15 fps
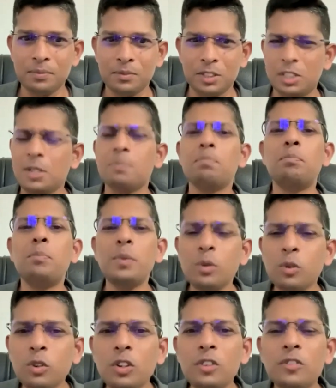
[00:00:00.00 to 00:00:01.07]
Such a
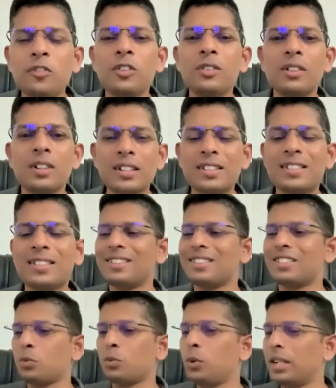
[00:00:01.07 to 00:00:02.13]
beautiful
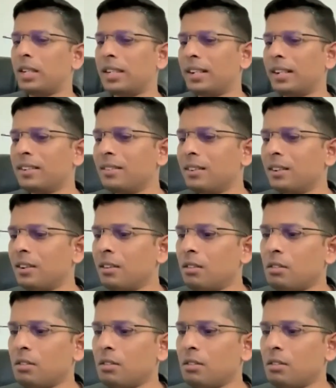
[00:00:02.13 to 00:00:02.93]
results we can